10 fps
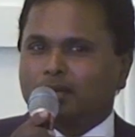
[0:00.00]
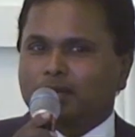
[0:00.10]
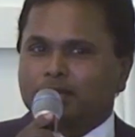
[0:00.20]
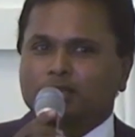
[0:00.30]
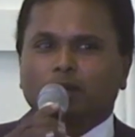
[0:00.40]

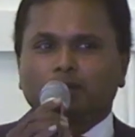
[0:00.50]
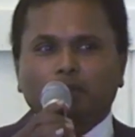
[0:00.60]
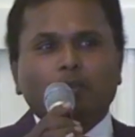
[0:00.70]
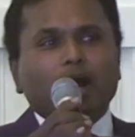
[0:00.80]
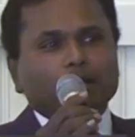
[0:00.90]
Because,
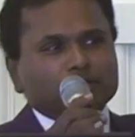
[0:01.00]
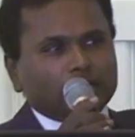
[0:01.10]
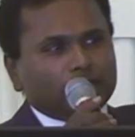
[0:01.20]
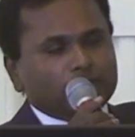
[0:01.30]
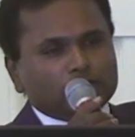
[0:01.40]
the moms,
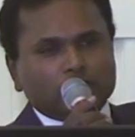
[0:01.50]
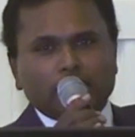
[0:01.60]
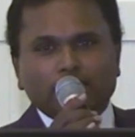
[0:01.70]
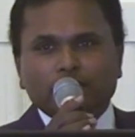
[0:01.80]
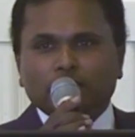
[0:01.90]
they
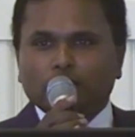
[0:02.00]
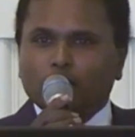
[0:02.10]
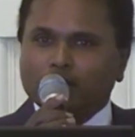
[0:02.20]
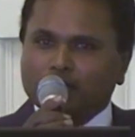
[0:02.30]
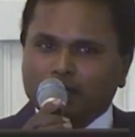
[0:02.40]
envision
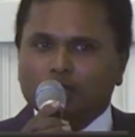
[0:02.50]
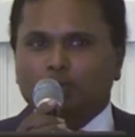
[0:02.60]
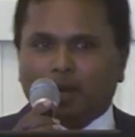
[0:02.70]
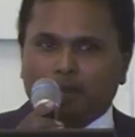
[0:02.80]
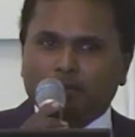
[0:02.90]
what the
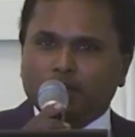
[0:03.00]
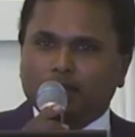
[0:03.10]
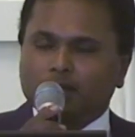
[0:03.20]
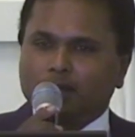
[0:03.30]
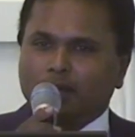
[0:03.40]
kids want to
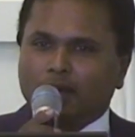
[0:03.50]
be.